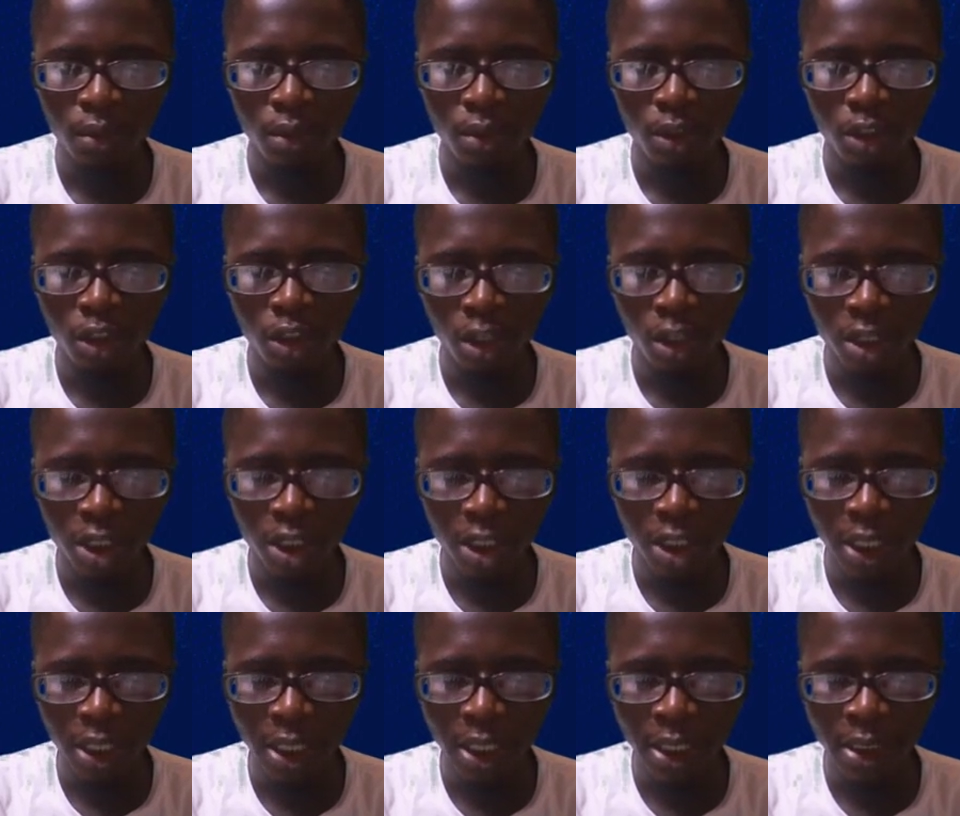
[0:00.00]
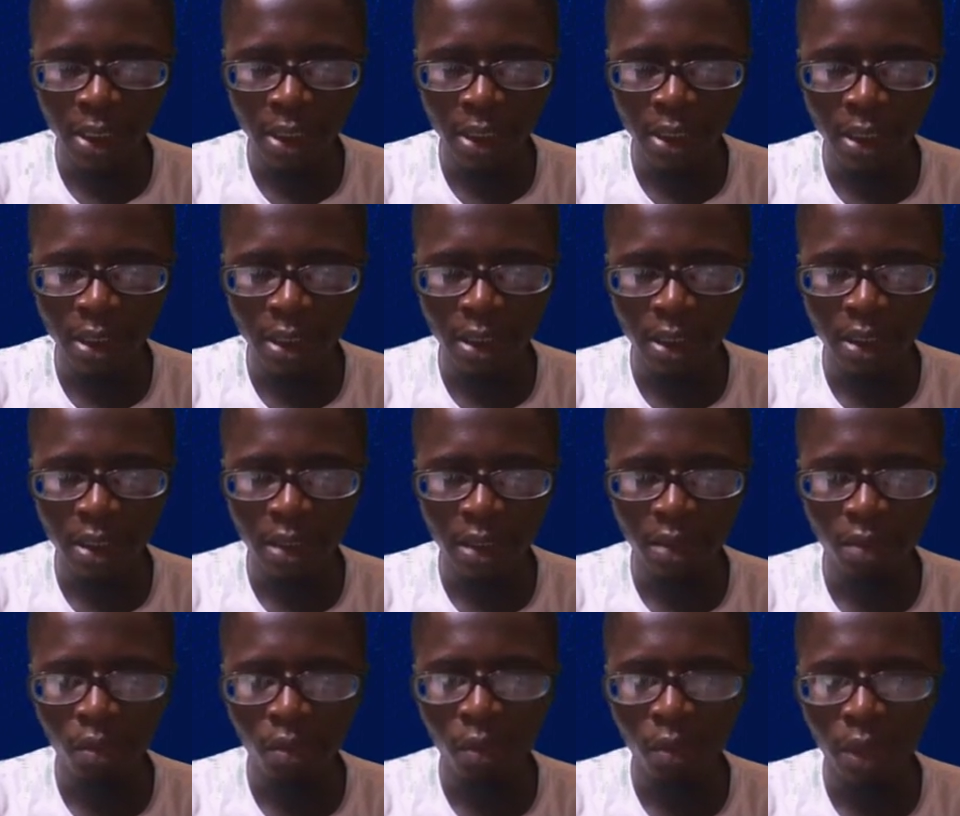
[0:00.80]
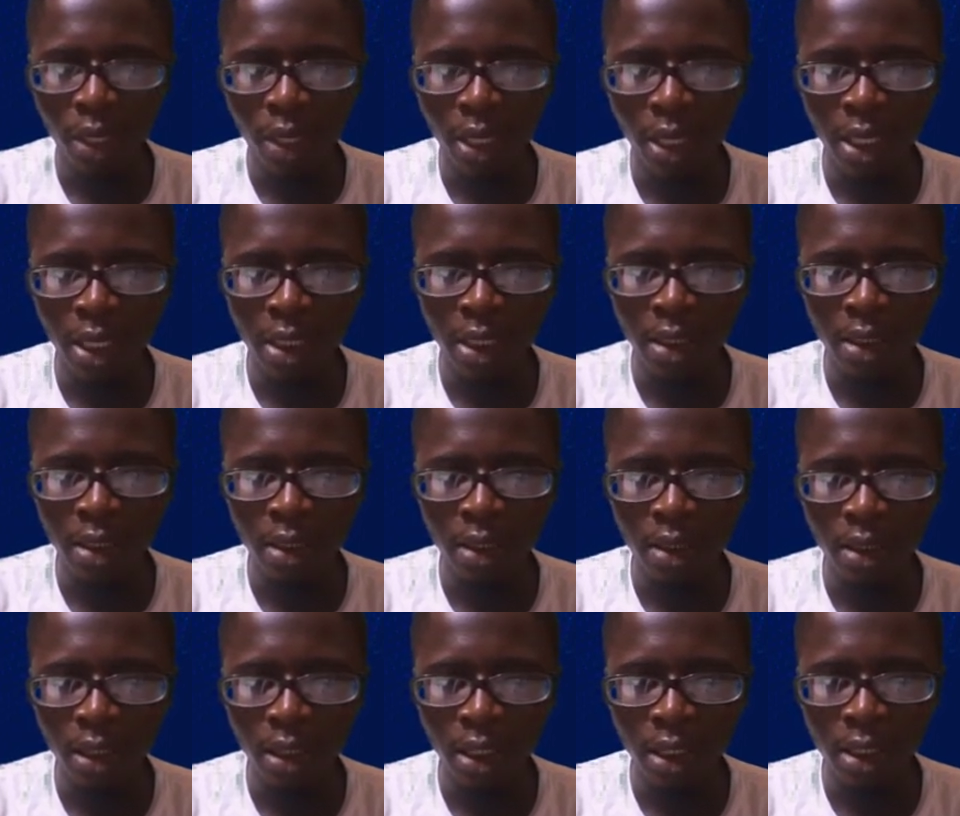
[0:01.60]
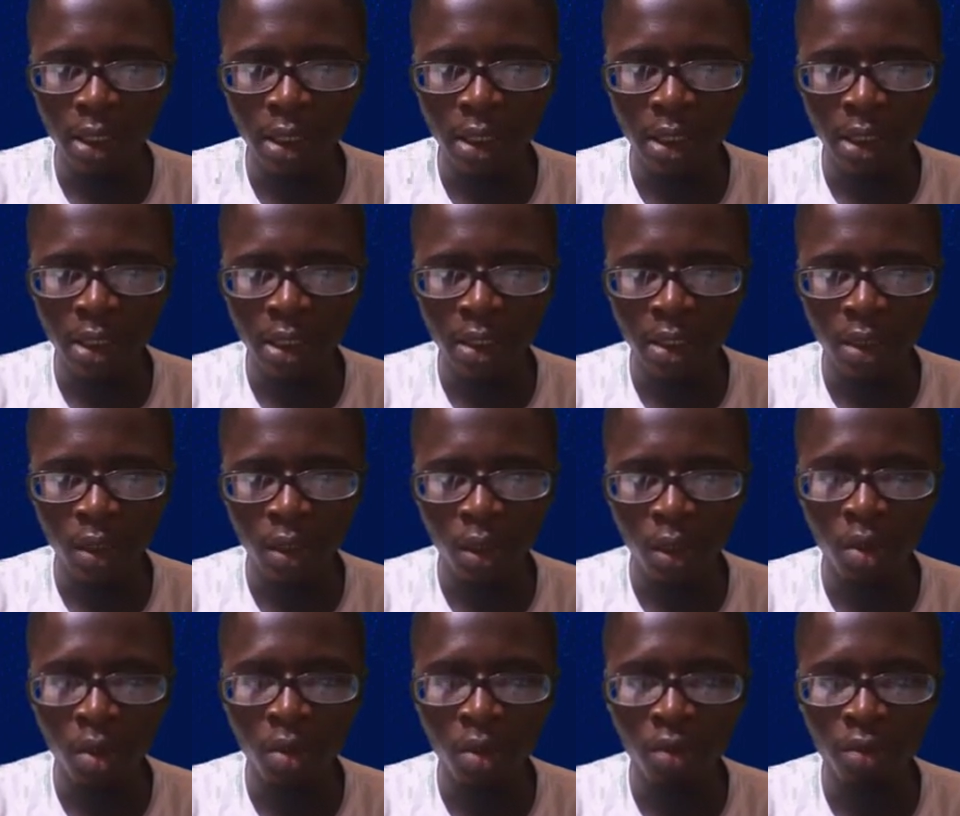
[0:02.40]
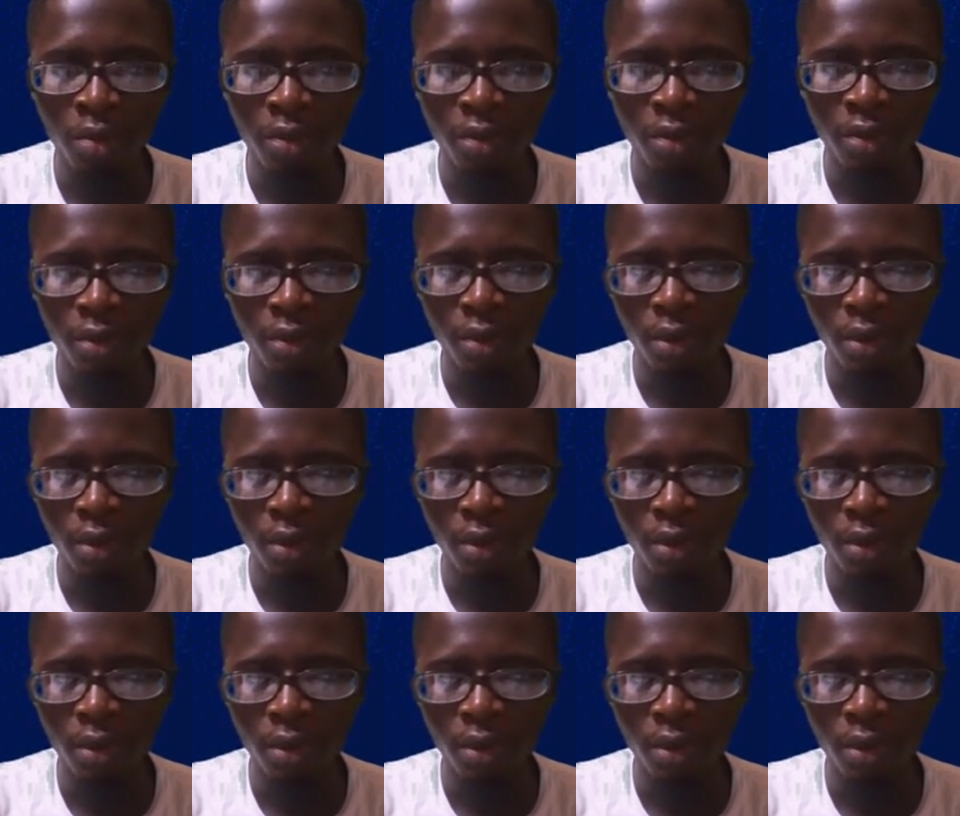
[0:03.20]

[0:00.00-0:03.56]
such that we can easily solve